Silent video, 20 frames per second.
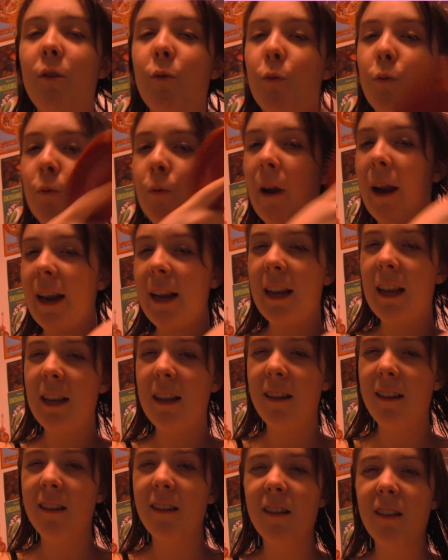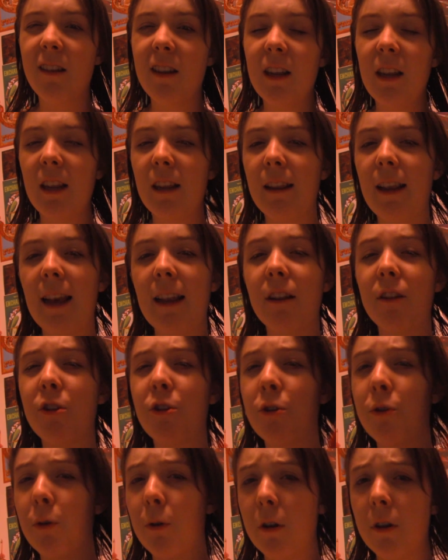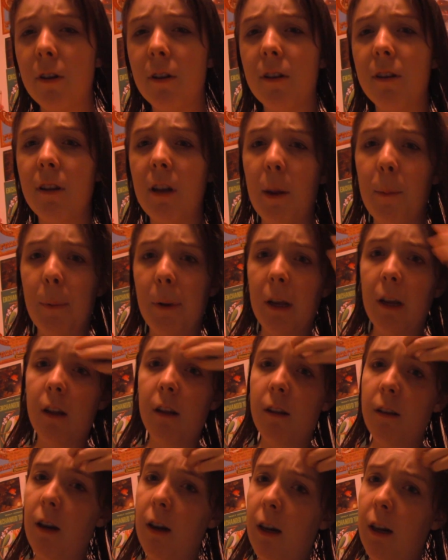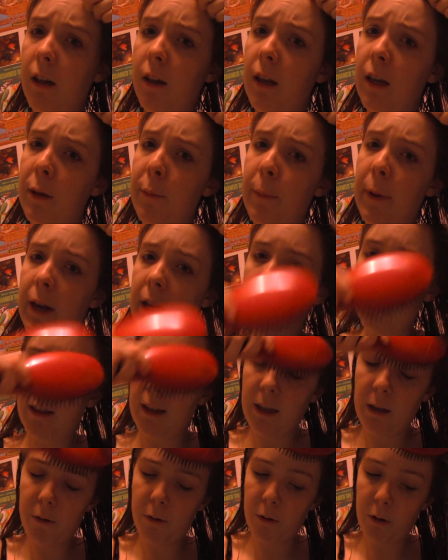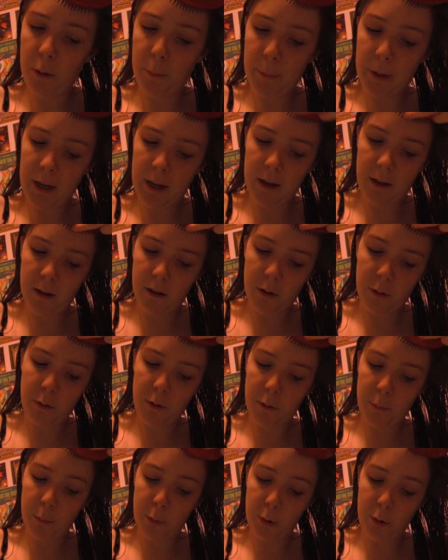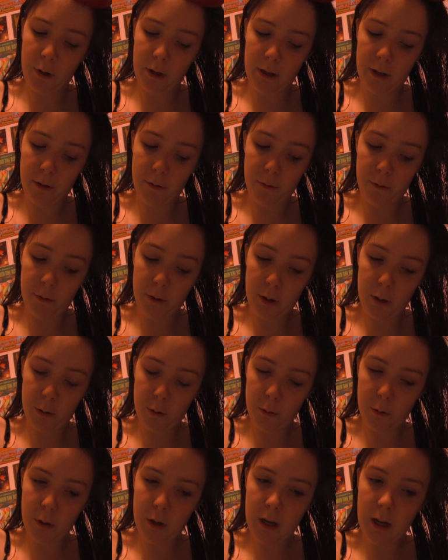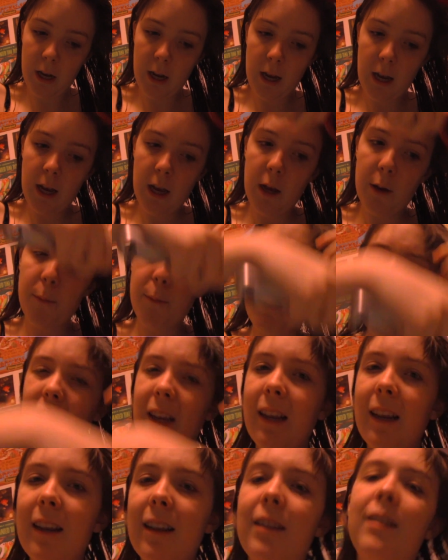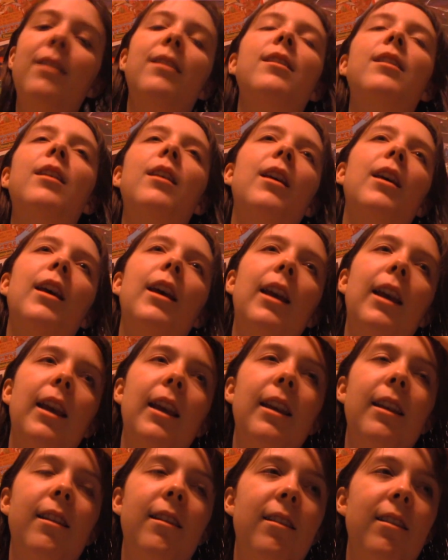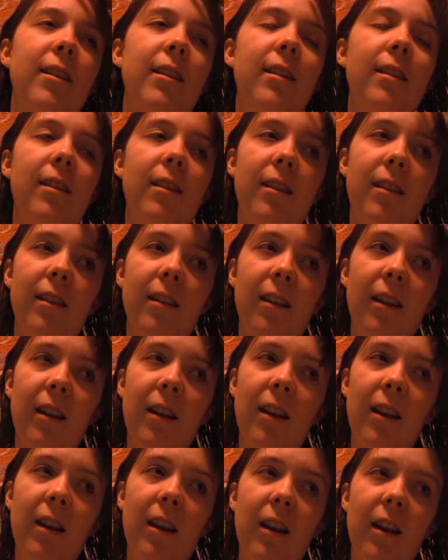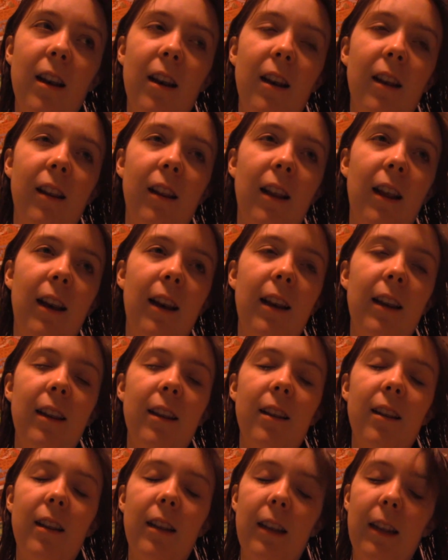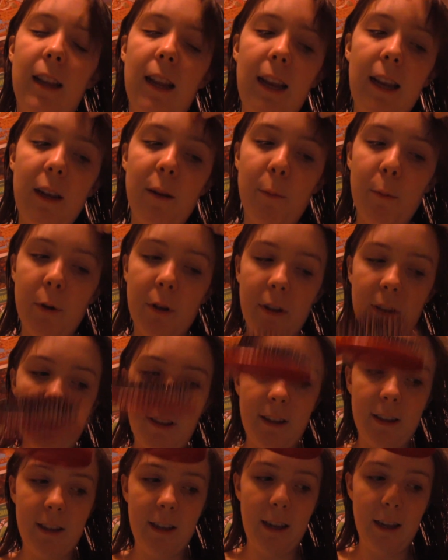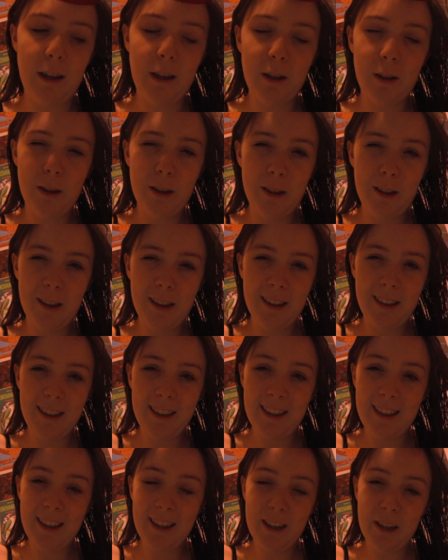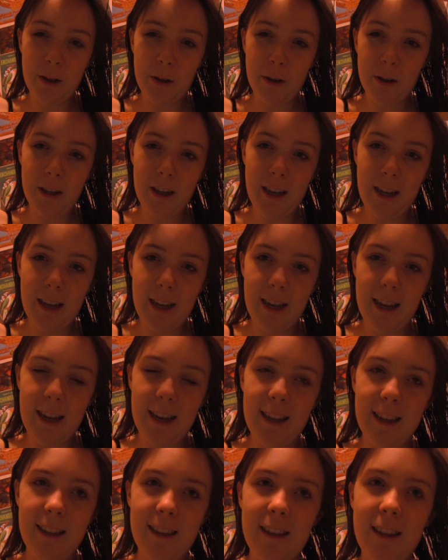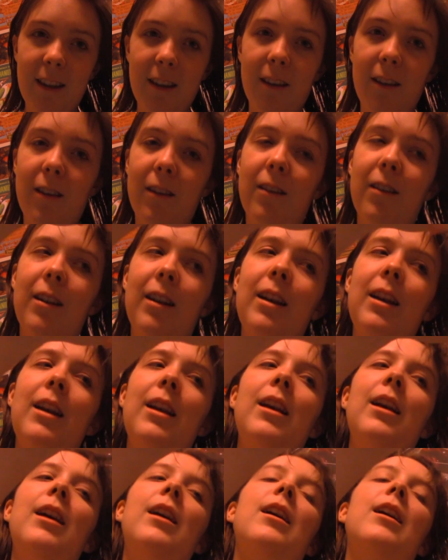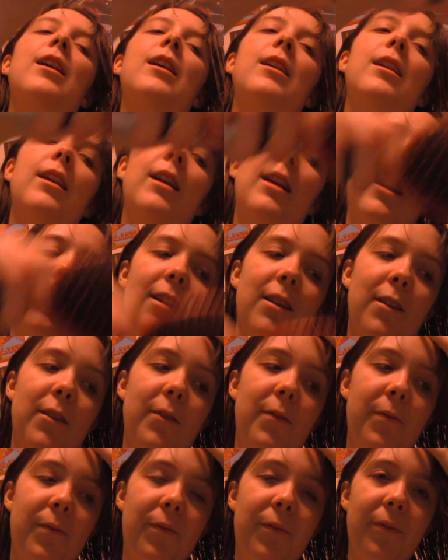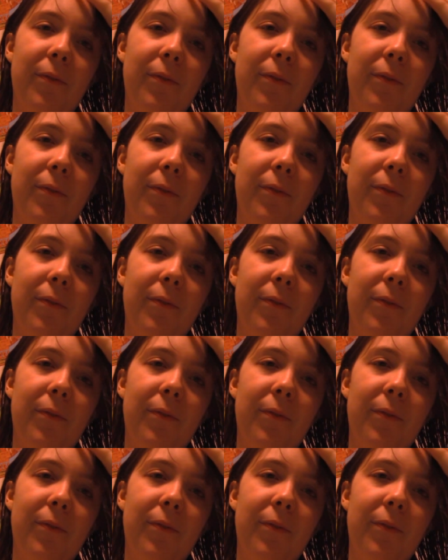writing uh, that short snippet, admittedly, from his point of view because he's just a lot like more cynical than Cora, and so um,